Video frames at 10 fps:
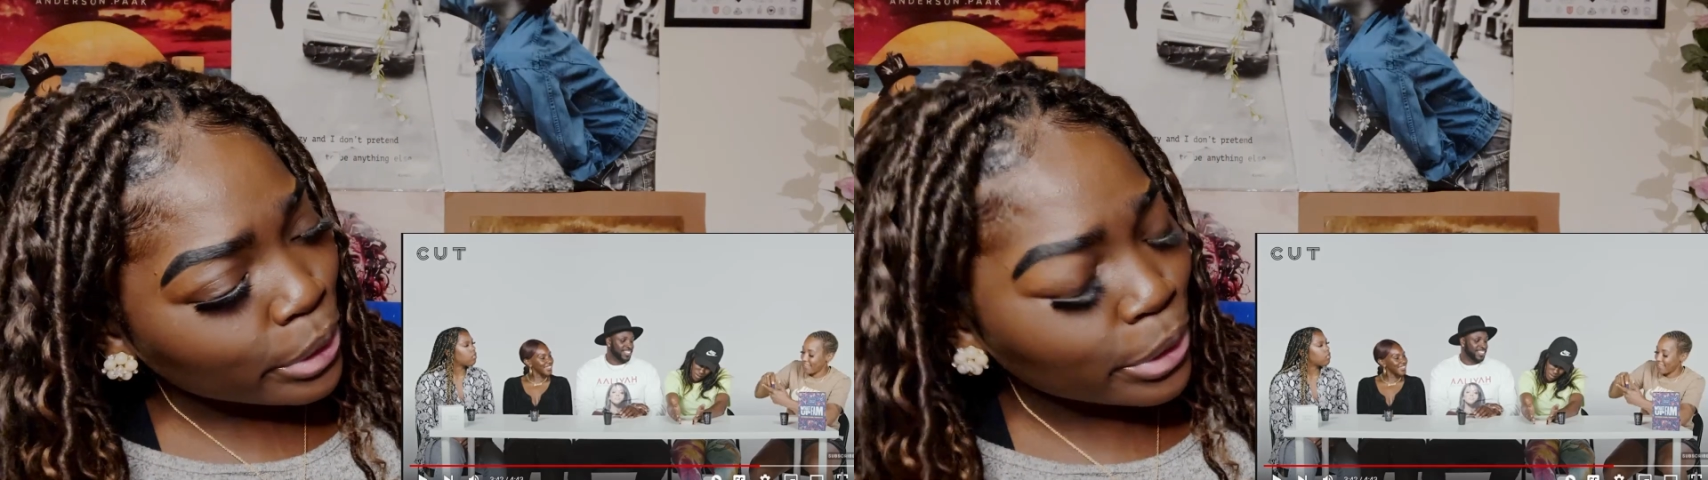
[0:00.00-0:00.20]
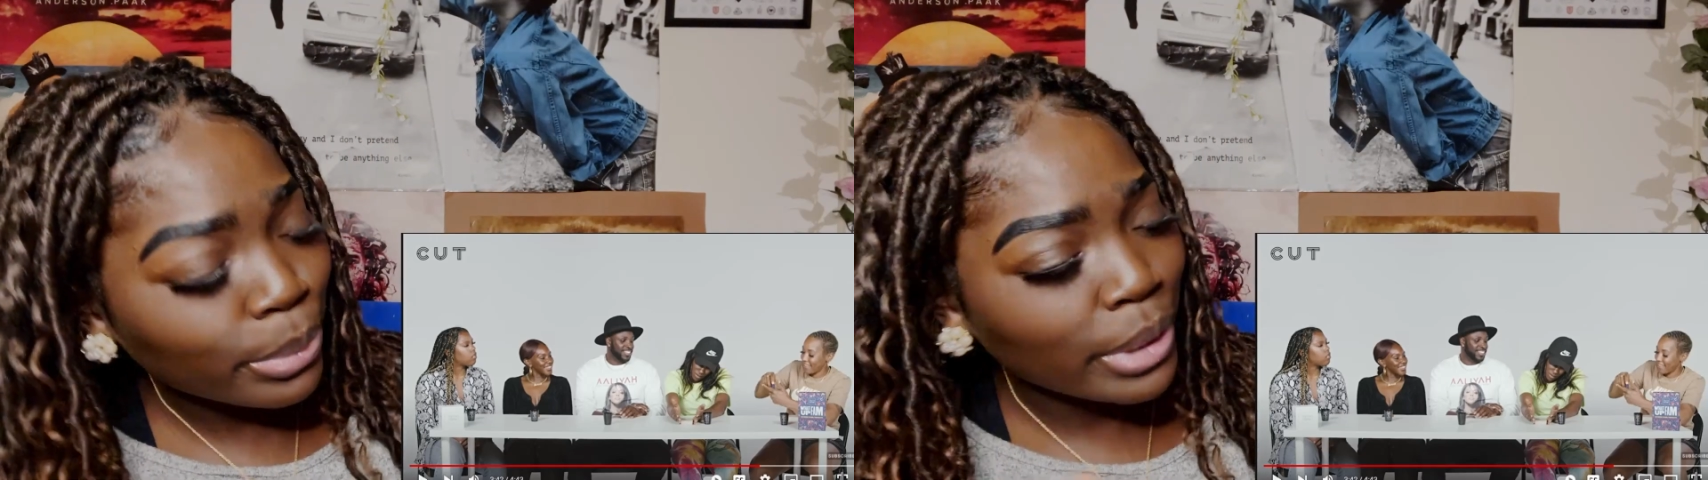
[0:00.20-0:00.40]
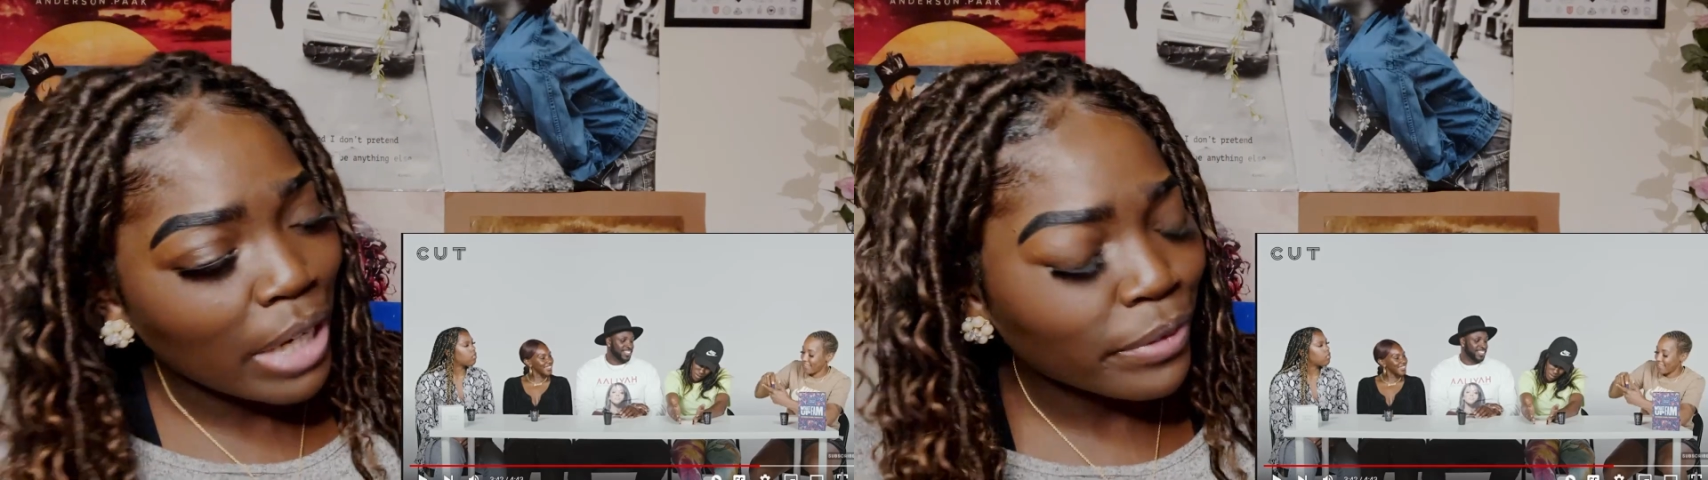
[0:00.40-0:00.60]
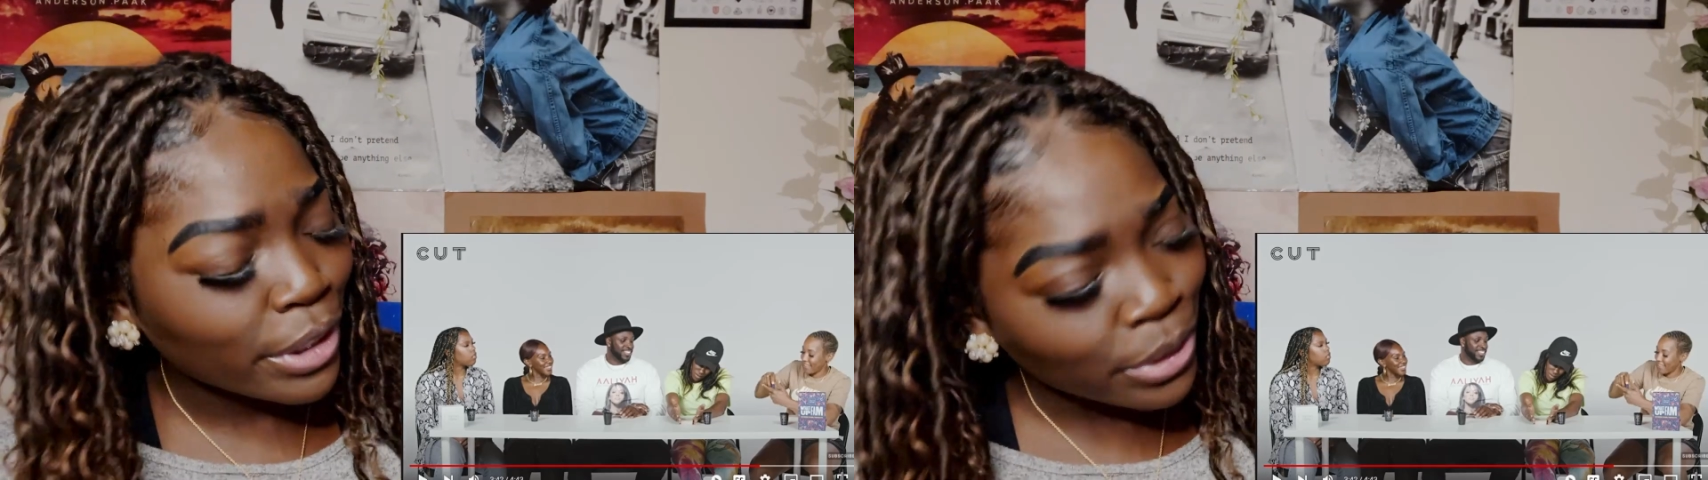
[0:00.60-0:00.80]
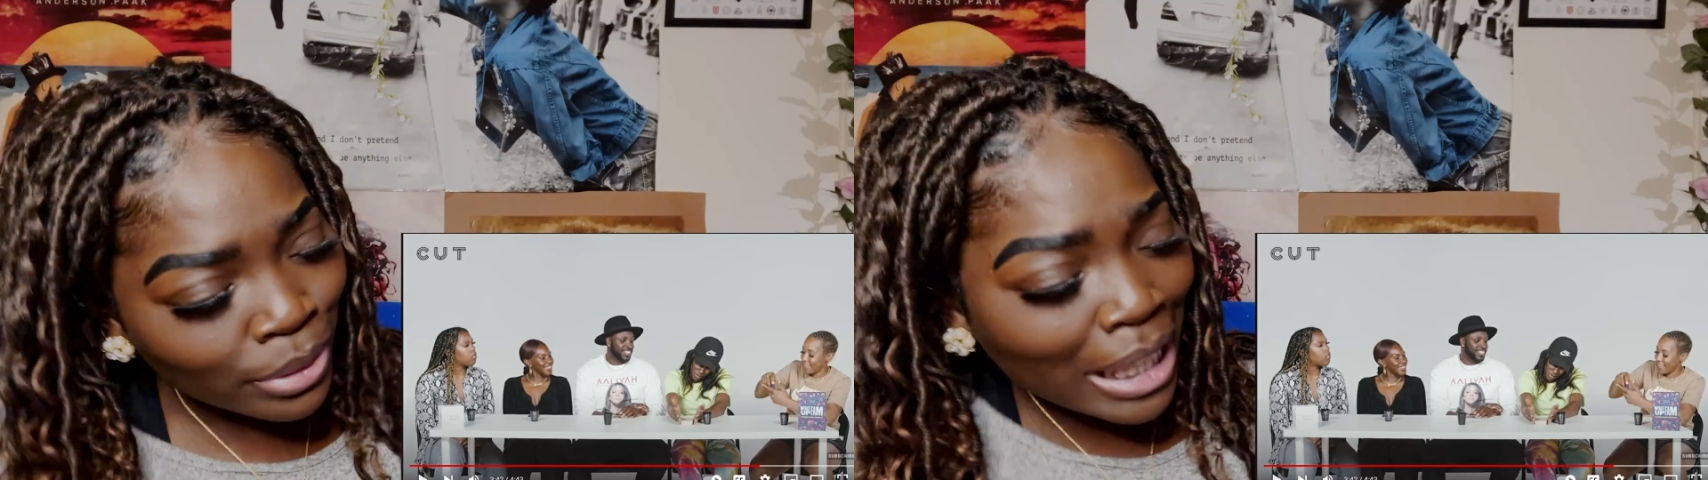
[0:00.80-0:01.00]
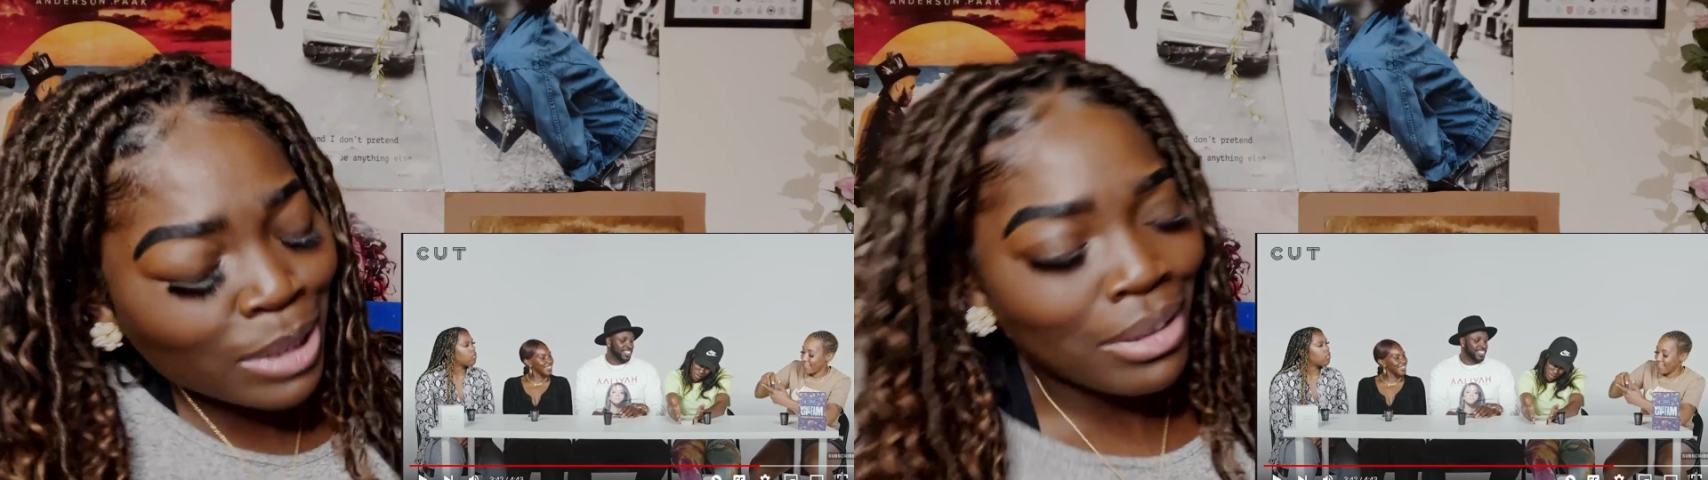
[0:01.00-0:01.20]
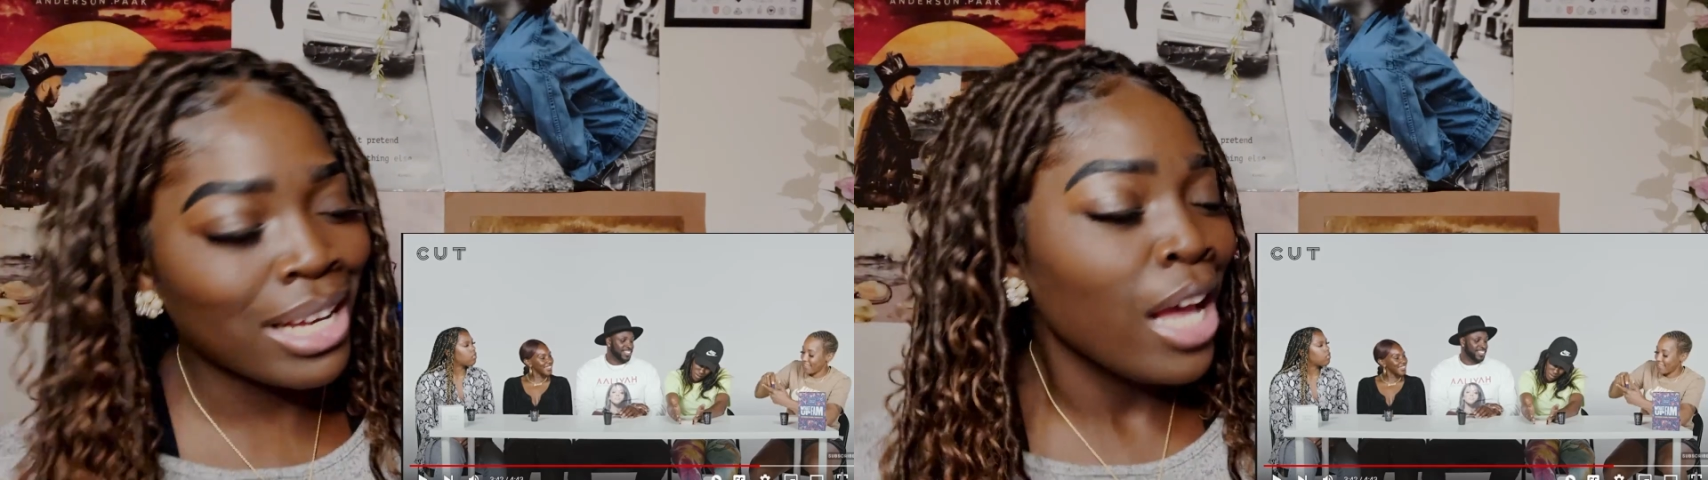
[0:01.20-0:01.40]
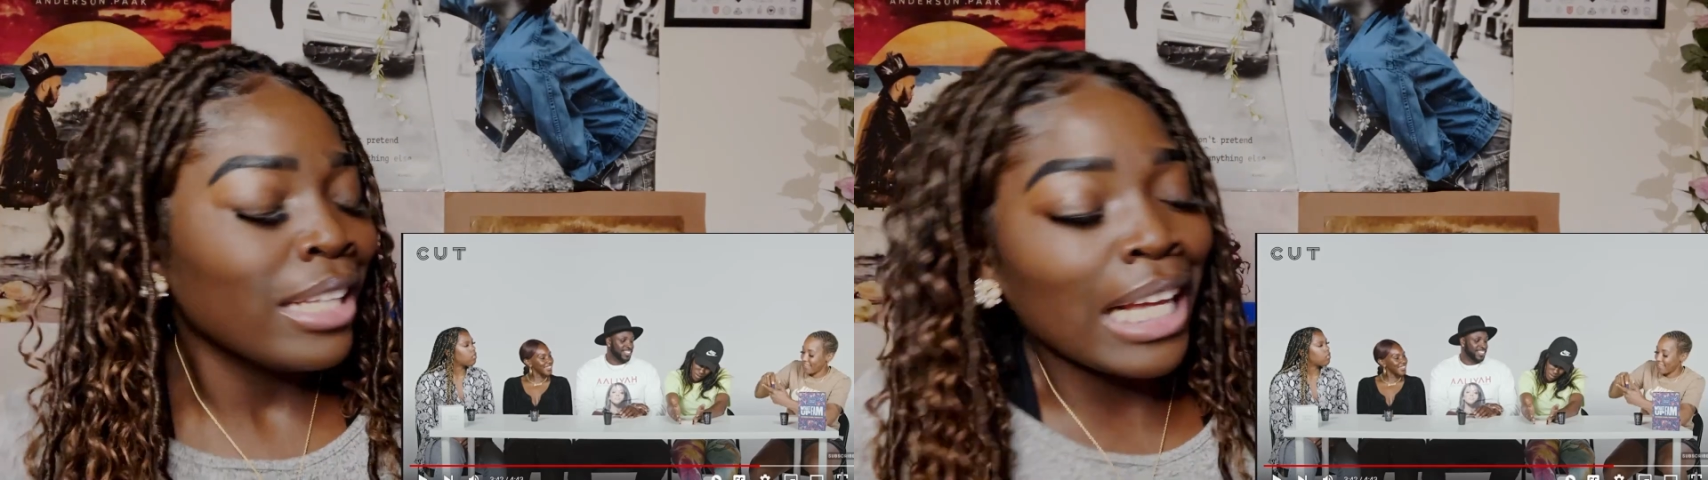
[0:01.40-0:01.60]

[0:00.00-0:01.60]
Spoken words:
You never do. That's what